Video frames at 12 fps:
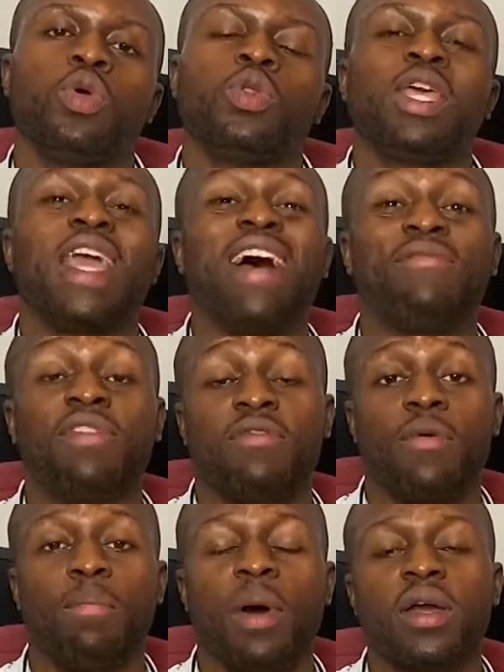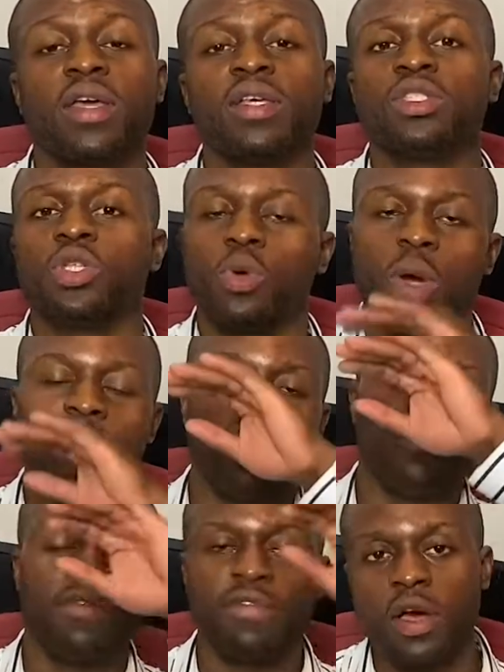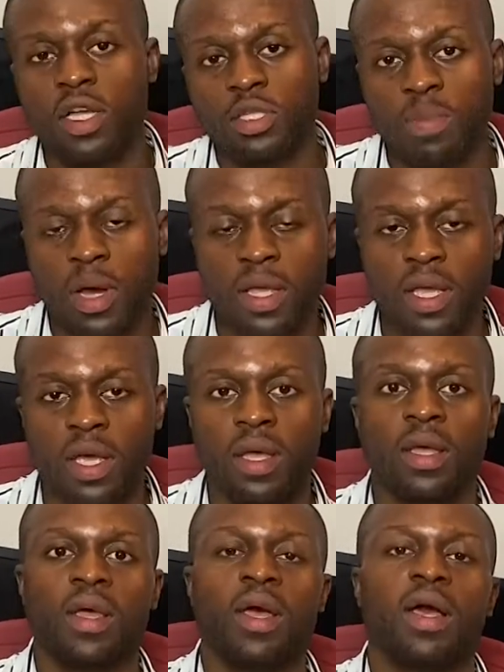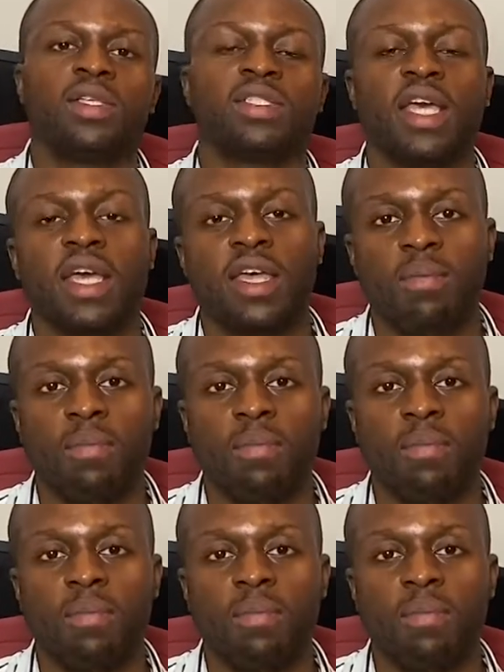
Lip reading: they have different buckets. So you have a first bucket, a second